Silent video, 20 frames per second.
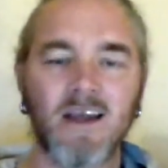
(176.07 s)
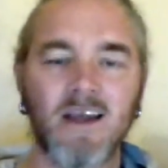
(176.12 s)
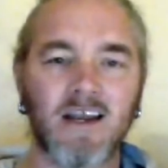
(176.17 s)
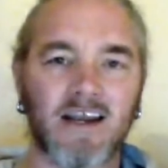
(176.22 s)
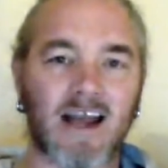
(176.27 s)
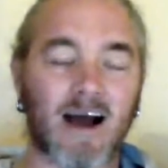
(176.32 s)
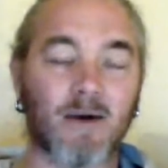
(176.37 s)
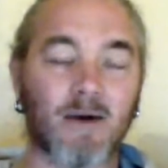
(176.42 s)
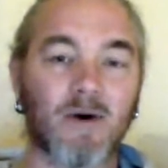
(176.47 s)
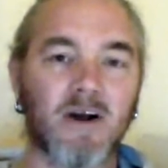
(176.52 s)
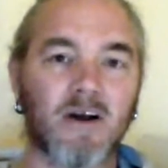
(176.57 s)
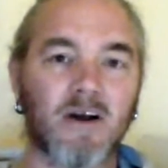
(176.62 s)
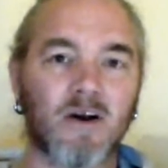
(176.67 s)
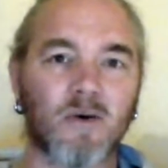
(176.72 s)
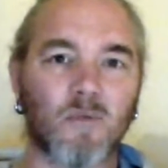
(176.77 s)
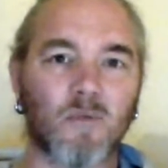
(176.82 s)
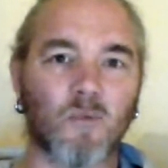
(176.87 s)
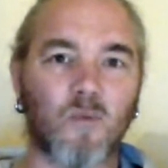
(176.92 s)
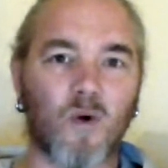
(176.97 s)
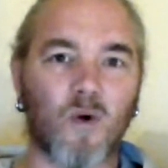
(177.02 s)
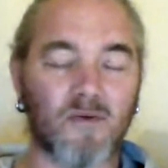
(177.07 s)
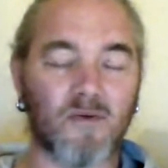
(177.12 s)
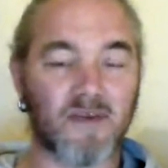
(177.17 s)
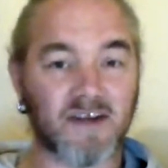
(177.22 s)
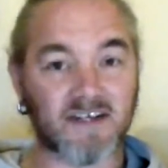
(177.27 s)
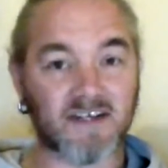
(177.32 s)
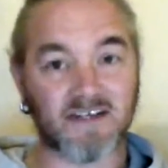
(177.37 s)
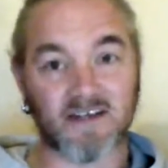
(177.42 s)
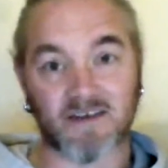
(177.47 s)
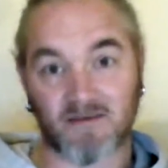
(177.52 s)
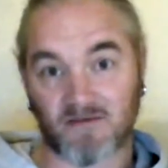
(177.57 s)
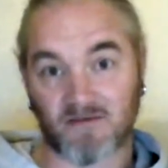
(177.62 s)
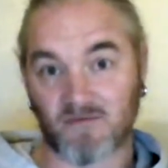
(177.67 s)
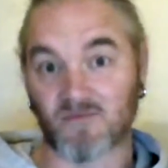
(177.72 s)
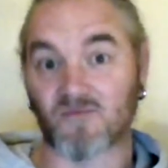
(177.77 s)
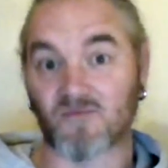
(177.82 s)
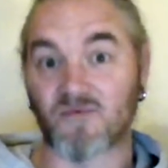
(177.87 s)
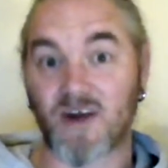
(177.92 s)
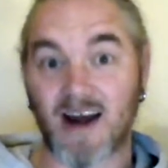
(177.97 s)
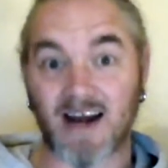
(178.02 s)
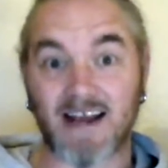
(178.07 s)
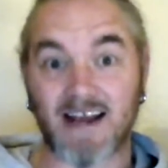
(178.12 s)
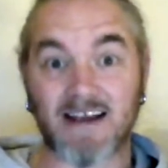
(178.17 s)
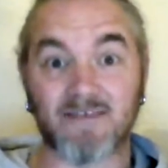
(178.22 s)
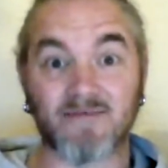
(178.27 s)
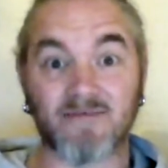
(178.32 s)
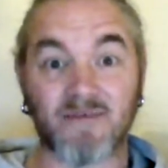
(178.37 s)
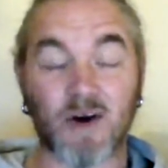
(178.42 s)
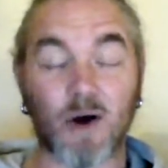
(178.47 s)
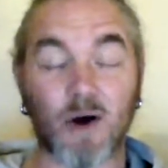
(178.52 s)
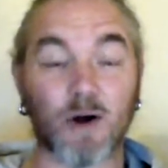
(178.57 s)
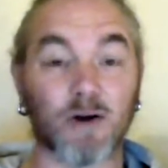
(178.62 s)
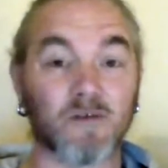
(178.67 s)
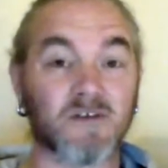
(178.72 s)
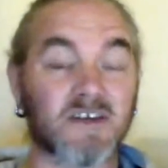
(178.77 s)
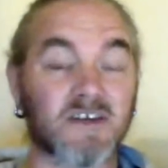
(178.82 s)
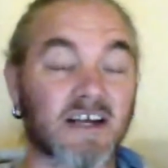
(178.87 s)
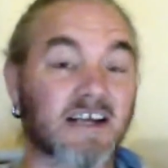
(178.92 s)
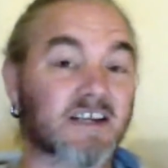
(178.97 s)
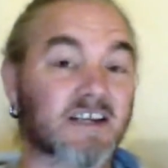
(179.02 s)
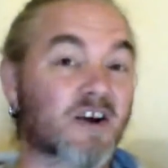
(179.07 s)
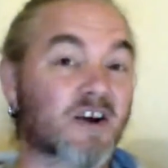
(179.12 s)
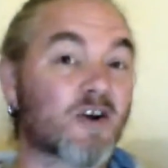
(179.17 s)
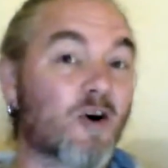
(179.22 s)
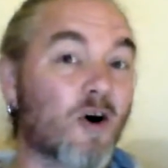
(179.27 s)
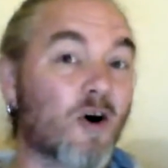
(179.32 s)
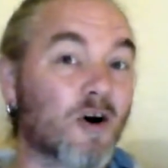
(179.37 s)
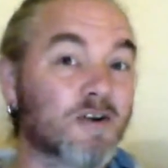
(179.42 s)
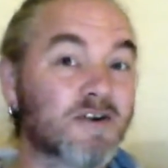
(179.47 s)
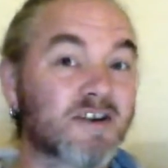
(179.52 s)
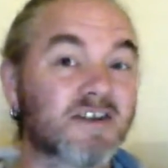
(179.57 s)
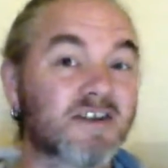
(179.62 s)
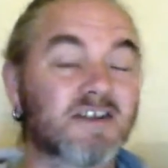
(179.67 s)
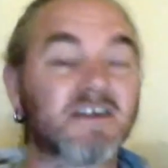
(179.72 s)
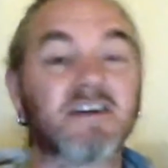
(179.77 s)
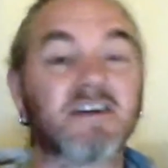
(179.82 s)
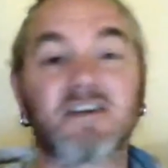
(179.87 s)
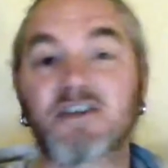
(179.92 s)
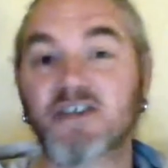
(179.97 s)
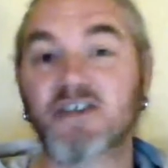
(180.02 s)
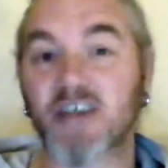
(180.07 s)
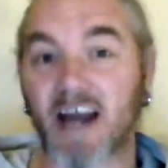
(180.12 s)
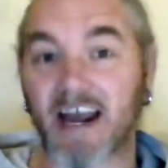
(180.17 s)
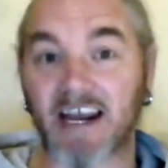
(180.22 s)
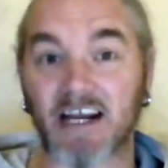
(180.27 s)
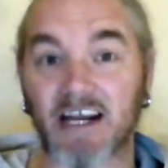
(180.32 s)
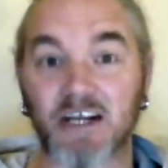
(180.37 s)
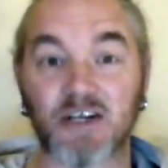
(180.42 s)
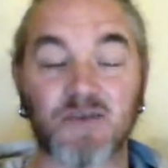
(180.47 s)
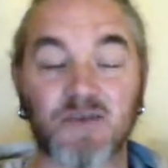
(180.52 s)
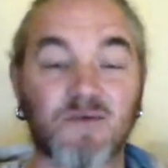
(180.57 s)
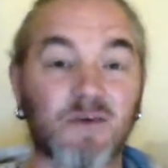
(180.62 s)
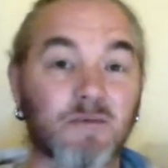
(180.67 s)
Now, what this really involves is a constant change from